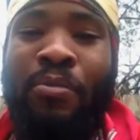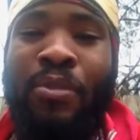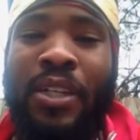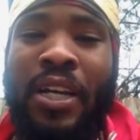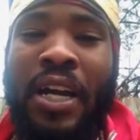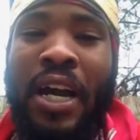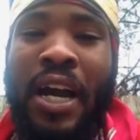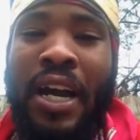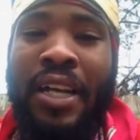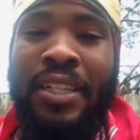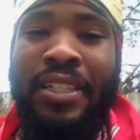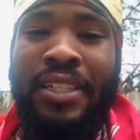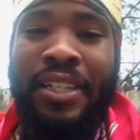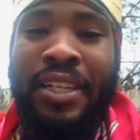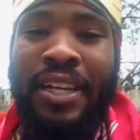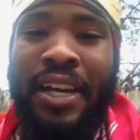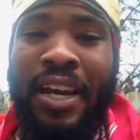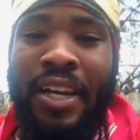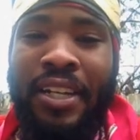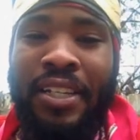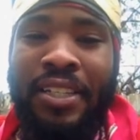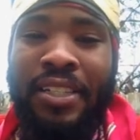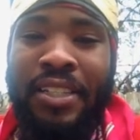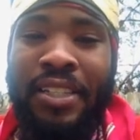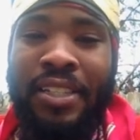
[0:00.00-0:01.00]
gods and
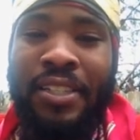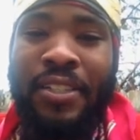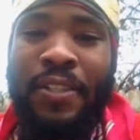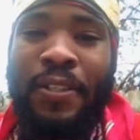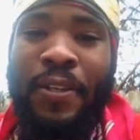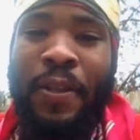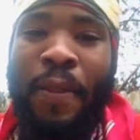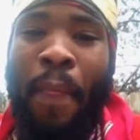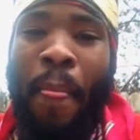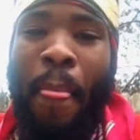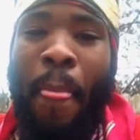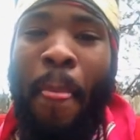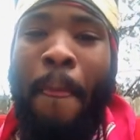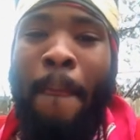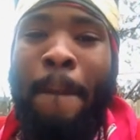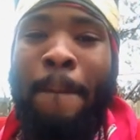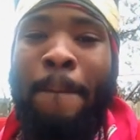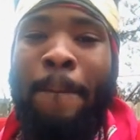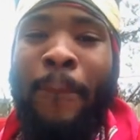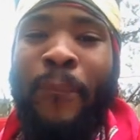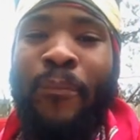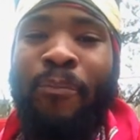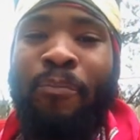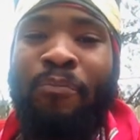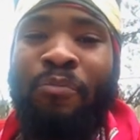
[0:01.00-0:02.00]
goddesses,
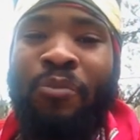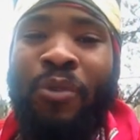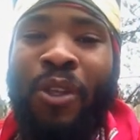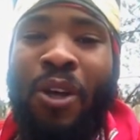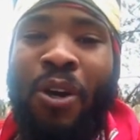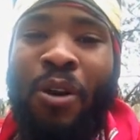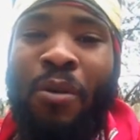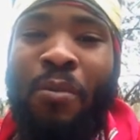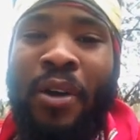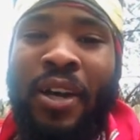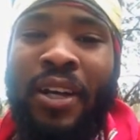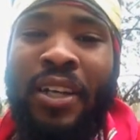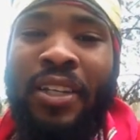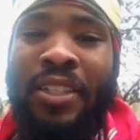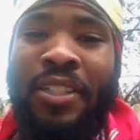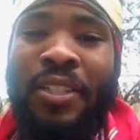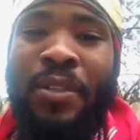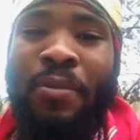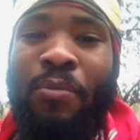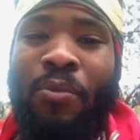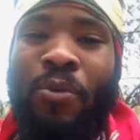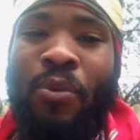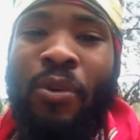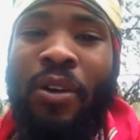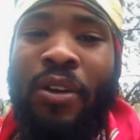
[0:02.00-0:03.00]
all my
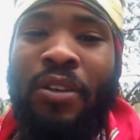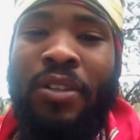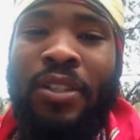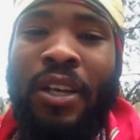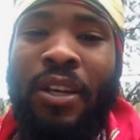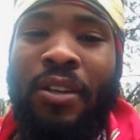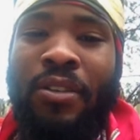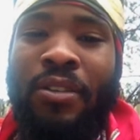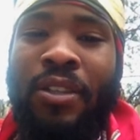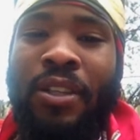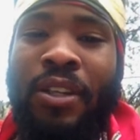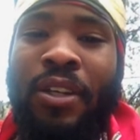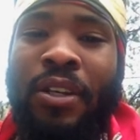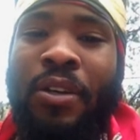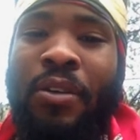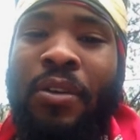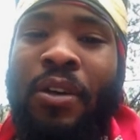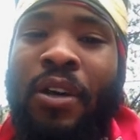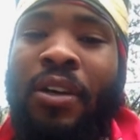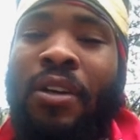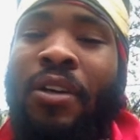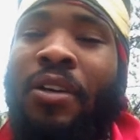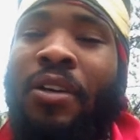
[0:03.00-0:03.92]
contemporaries out there,